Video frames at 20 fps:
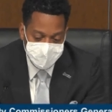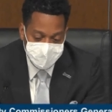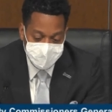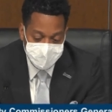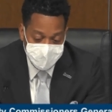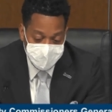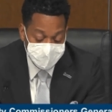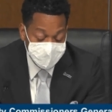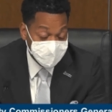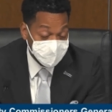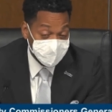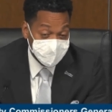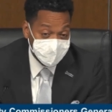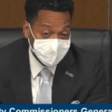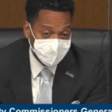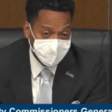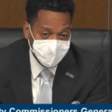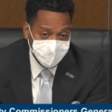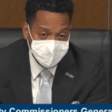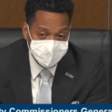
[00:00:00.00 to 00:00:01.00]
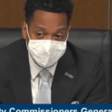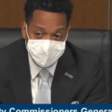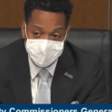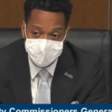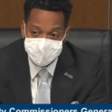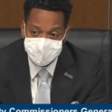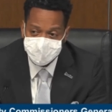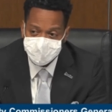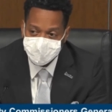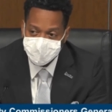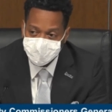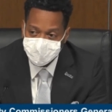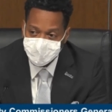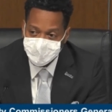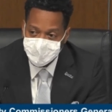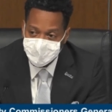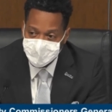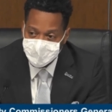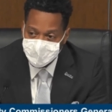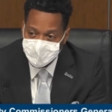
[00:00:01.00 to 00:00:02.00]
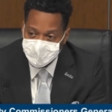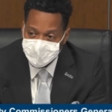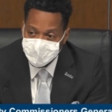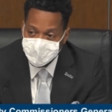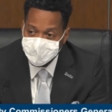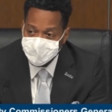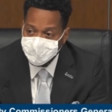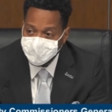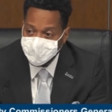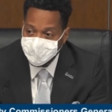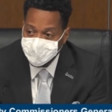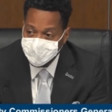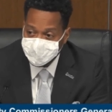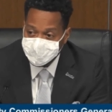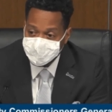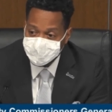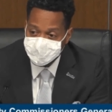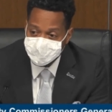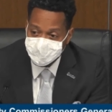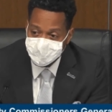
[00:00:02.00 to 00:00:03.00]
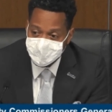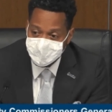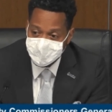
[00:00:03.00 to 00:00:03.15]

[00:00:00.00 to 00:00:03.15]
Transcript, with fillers: get to see, quite frankly. And uh, nonetheless,